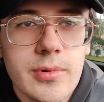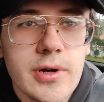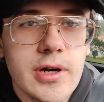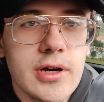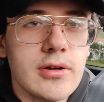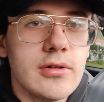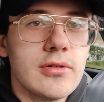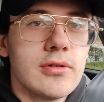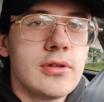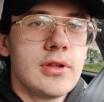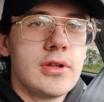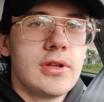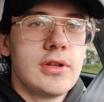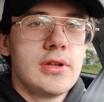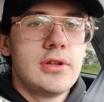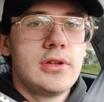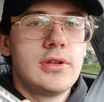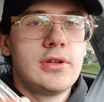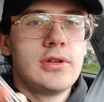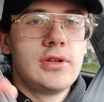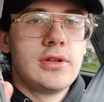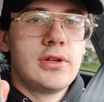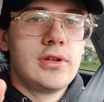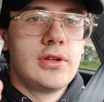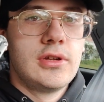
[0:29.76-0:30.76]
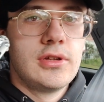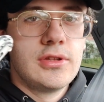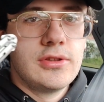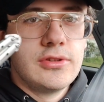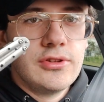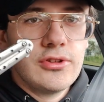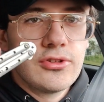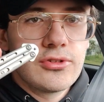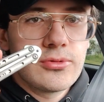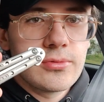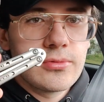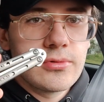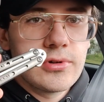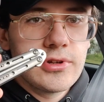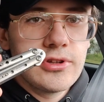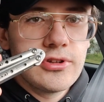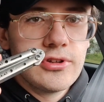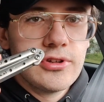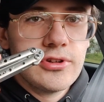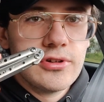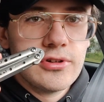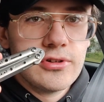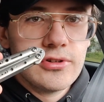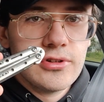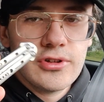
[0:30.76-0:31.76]
about this one right
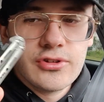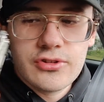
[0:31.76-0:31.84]
here.